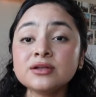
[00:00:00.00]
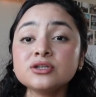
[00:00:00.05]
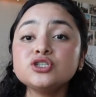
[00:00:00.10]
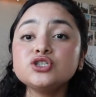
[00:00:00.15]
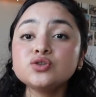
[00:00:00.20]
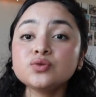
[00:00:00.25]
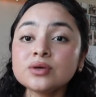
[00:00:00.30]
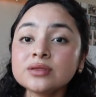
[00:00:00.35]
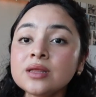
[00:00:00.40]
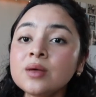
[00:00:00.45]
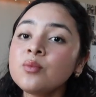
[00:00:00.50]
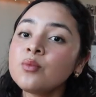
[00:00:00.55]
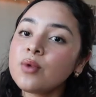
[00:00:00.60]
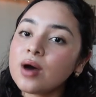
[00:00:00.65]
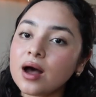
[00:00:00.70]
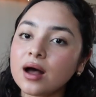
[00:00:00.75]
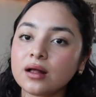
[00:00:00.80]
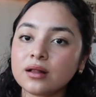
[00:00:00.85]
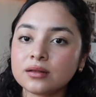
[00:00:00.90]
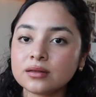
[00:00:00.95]
then doing them
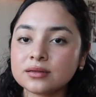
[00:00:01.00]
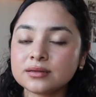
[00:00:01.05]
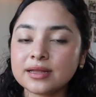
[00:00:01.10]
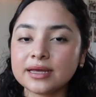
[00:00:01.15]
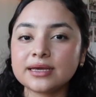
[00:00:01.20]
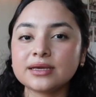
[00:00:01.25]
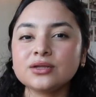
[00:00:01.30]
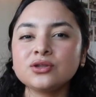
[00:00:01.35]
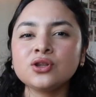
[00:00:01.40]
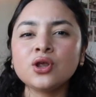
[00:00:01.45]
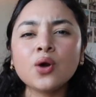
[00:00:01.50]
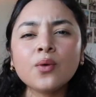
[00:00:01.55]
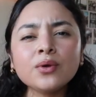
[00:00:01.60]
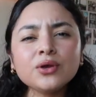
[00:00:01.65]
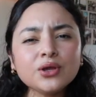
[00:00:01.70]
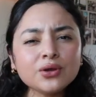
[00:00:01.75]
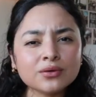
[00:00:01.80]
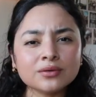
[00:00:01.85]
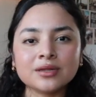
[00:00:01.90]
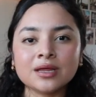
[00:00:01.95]
well. Like, know
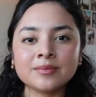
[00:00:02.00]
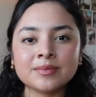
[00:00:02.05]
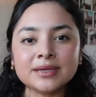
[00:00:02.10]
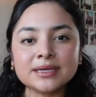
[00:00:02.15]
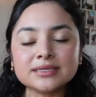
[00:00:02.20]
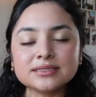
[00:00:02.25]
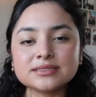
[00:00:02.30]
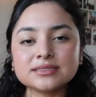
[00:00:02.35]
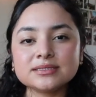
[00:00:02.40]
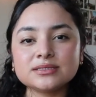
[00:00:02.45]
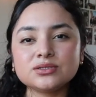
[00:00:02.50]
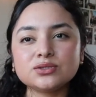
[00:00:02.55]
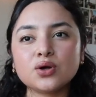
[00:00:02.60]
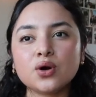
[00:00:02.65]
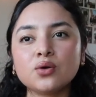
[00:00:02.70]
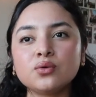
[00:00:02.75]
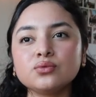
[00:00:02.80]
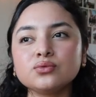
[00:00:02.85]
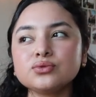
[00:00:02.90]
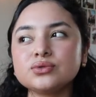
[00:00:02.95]
your limits.
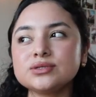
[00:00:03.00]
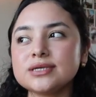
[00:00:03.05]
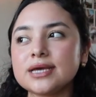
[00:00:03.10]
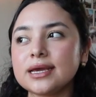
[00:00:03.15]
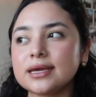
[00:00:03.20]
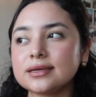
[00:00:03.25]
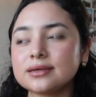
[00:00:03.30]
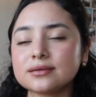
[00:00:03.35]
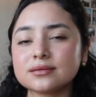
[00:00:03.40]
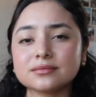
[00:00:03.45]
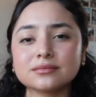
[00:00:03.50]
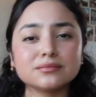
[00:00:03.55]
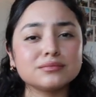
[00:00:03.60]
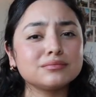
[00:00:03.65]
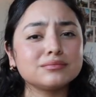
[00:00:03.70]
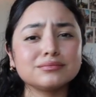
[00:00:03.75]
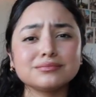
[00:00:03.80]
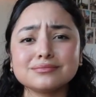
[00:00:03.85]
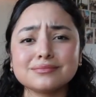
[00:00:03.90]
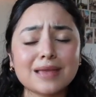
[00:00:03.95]
Don't take
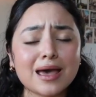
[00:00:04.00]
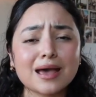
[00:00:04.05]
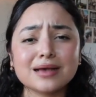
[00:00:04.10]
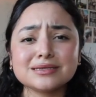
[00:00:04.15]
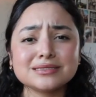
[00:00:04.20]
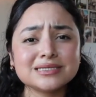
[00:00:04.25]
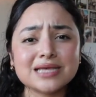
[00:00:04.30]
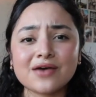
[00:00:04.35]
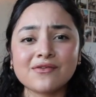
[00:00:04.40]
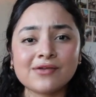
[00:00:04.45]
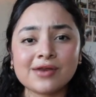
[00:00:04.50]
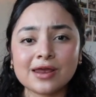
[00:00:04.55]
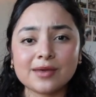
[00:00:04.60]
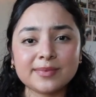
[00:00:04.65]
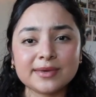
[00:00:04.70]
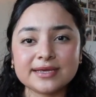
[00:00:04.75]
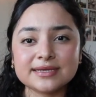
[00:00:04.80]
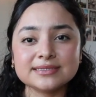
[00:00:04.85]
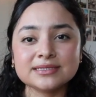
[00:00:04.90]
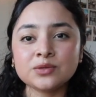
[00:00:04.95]
7
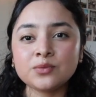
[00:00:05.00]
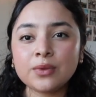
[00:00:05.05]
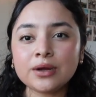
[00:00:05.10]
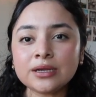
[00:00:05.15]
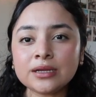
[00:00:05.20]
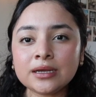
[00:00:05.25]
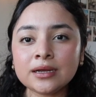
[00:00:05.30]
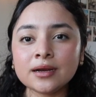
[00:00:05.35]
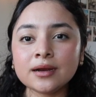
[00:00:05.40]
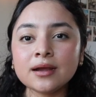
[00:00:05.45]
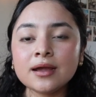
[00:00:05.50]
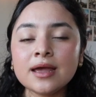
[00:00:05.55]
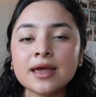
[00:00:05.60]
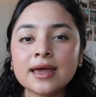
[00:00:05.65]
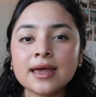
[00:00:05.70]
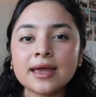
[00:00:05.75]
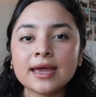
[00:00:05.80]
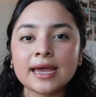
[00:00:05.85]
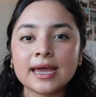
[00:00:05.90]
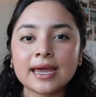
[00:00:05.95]
APs in 1 year
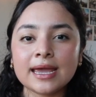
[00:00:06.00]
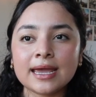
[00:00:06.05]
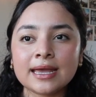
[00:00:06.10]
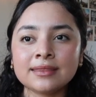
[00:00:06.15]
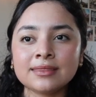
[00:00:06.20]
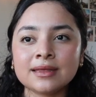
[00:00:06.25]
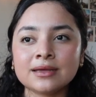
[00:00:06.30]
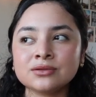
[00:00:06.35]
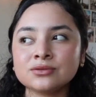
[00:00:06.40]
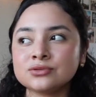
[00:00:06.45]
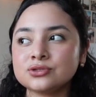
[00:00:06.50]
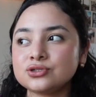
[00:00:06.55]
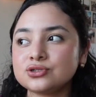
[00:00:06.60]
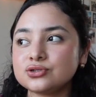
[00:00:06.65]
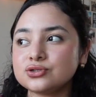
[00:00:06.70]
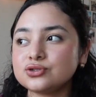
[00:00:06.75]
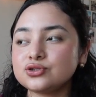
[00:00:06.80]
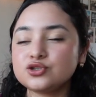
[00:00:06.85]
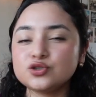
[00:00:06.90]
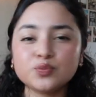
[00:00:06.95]
and then
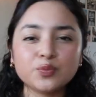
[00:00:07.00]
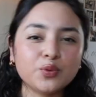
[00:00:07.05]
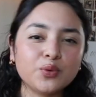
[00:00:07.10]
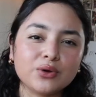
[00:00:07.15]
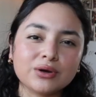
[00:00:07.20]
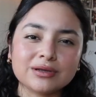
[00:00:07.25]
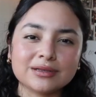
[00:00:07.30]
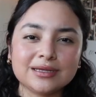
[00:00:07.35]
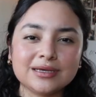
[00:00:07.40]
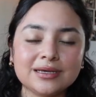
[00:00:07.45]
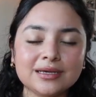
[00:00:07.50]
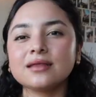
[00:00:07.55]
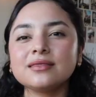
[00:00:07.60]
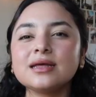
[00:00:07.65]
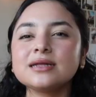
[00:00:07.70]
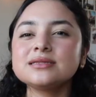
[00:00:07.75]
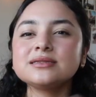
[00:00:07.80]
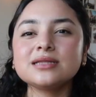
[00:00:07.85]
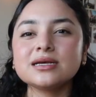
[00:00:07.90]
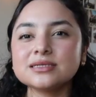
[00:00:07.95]
do poorly.
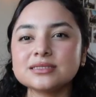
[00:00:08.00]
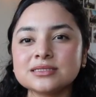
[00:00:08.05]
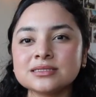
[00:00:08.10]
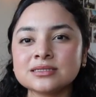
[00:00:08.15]
That